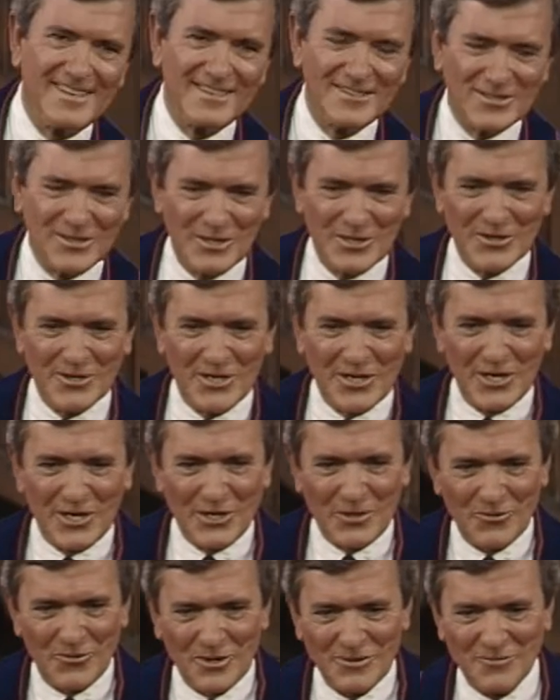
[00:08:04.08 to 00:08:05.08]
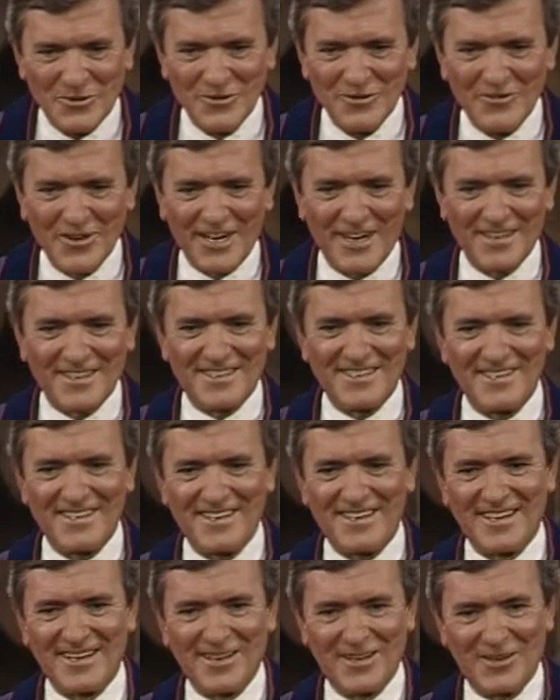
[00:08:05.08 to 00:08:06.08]
So we move
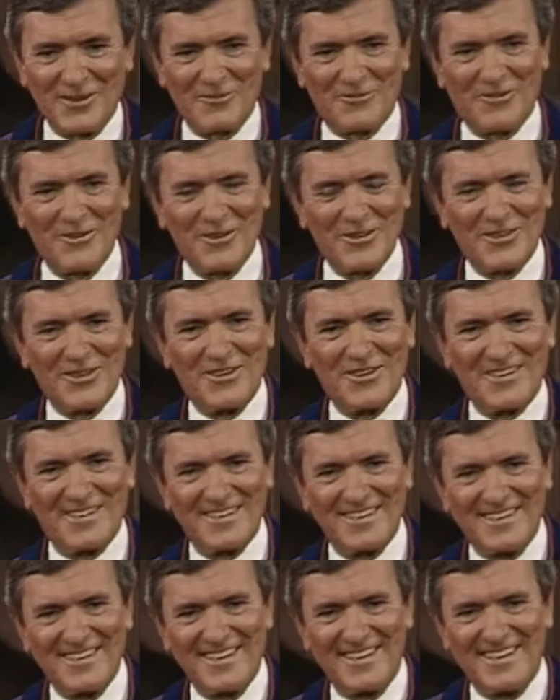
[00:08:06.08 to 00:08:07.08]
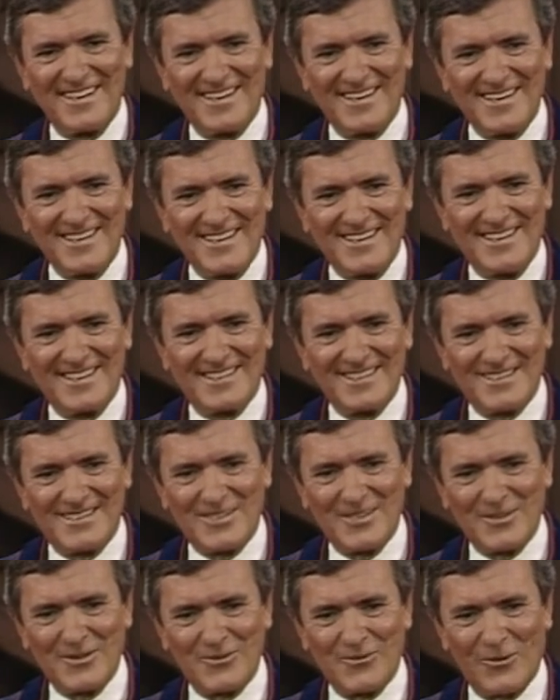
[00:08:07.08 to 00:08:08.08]
out a little further
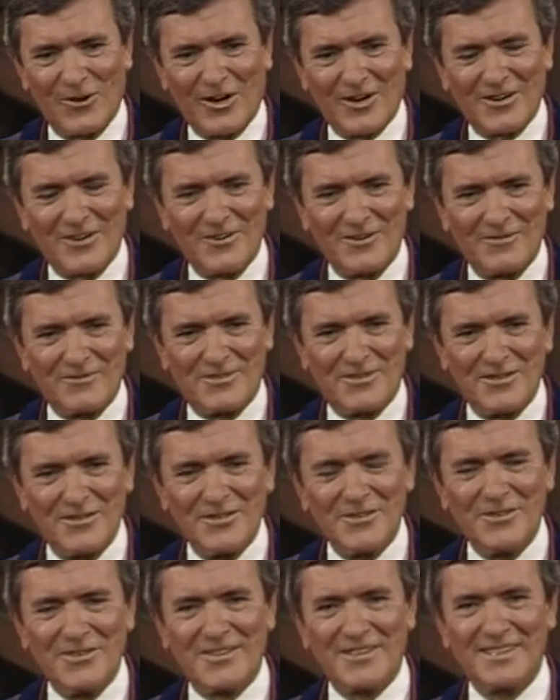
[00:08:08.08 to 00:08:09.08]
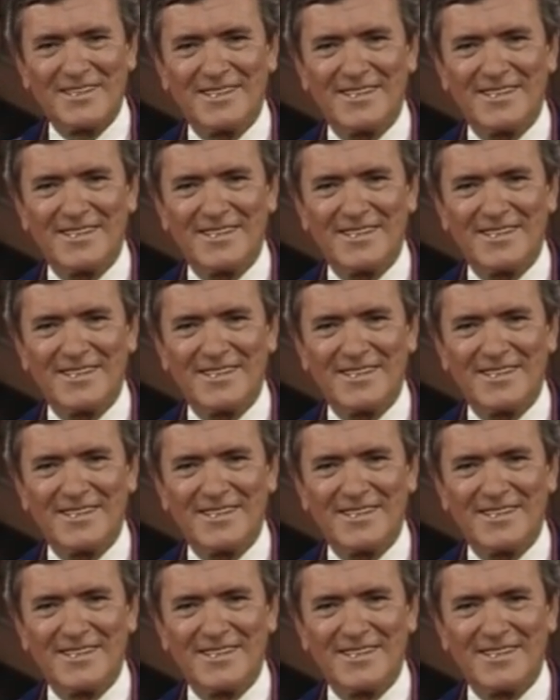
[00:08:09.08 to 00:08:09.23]
into the water of truth.